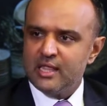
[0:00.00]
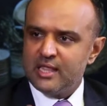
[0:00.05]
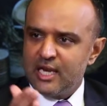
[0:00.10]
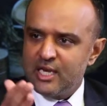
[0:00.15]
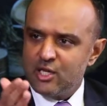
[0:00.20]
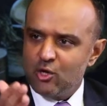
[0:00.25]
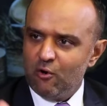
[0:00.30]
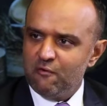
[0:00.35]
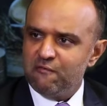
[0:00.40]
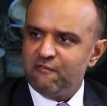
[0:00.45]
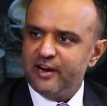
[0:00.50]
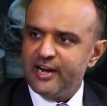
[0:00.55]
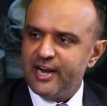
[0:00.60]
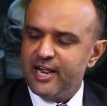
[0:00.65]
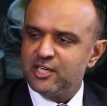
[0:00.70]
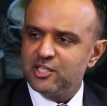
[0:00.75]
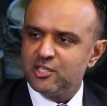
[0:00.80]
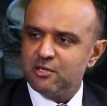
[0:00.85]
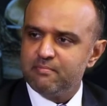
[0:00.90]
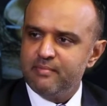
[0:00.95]
that your
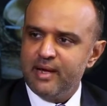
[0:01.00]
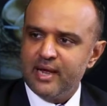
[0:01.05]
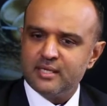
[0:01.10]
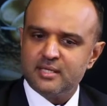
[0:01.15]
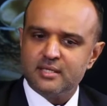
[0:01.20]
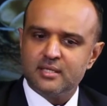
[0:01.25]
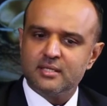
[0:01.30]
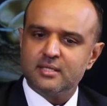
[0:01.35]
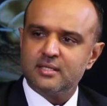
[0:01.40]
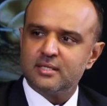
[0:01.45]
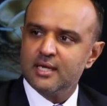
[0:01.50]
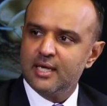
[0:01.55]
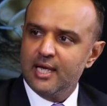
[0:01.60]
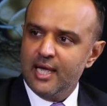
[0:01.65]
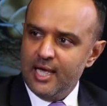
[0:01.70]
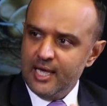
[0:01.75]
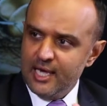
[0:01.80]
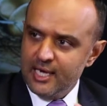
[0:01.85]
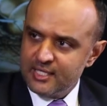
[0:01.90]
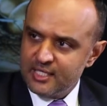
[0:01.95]
financial matters
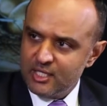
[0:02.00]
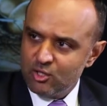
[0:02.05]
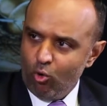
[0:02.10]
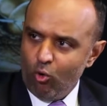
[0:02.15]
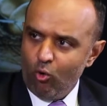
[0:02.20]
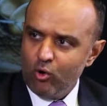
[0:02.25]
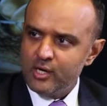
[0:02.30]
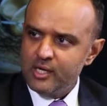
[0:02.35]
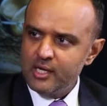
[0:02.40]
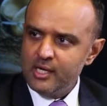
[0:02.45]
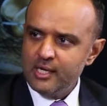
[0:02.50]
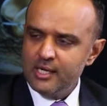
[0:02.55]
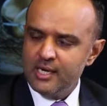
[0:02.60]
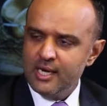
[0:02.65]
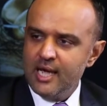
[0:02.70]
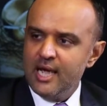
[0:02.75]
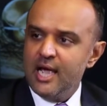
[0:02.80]
is in order